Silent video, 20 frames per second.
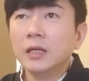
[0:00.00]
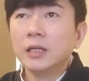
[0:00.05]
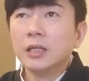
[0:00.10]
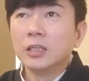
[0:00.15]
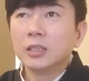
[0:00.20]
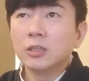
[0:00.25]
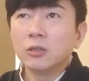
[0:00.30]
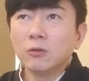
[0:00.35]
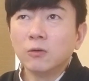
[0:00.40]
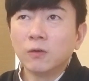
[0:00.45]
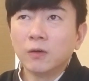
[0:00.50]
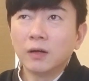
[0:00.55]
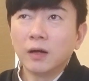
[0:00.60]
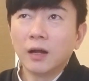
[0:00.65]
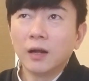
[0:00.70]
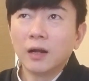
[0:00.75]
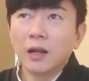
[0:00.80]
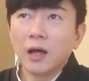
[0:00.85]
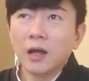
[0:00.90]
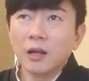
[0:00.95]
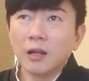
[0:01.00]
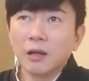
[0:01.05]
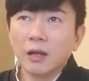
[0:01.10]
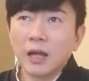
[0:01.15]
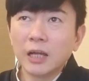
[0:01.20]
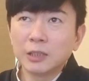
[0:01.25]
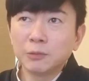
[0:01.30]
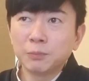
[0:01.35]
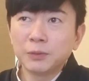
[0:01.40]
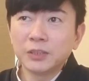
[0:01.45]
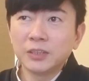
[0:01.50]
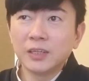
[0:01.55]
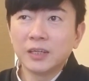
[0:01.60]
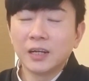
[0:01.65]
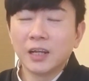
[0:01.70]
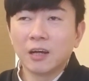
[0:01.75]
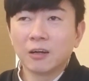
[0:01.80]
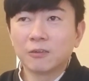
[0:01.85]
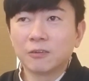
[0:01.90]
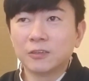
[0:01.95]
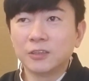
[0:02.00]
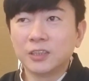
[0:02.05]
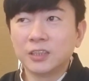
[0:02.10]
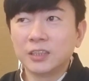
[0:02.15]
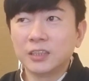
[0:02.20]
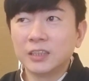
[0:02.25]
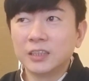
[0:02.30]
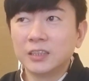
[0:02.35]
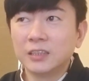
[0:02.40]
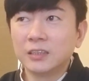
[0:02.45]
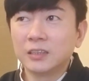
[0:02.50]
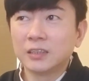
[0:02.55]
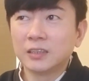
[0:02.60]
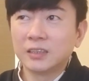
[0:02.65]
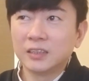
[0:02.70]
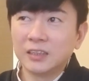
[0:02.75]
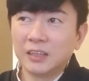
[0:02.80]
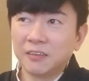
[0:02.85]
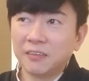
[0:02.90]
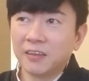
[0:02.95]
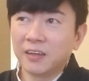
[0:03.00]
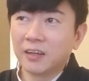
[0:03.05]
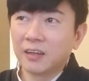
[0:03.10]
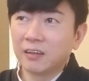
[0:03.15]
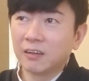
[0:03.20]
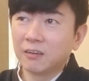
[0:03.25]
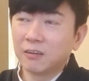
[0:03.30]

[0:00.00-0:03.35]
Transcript: So especially a lot of Christians, they think